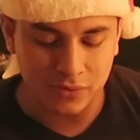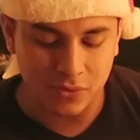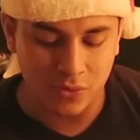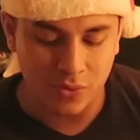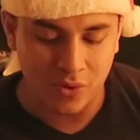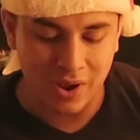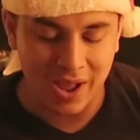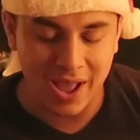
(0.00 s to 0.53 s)

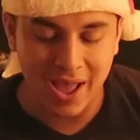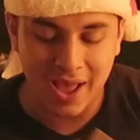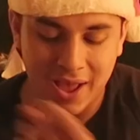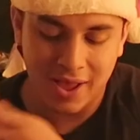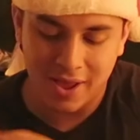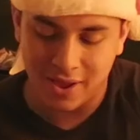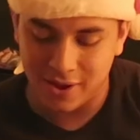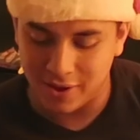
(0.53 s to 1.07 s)

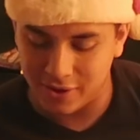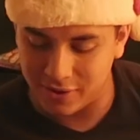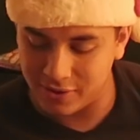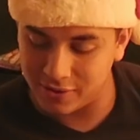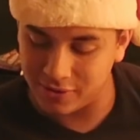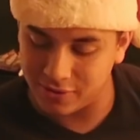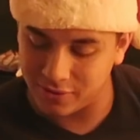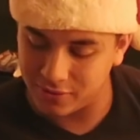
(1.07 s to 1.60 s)

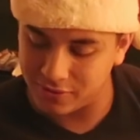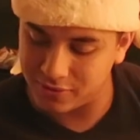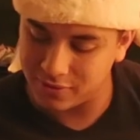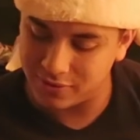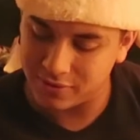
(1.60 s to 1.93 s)
Wow.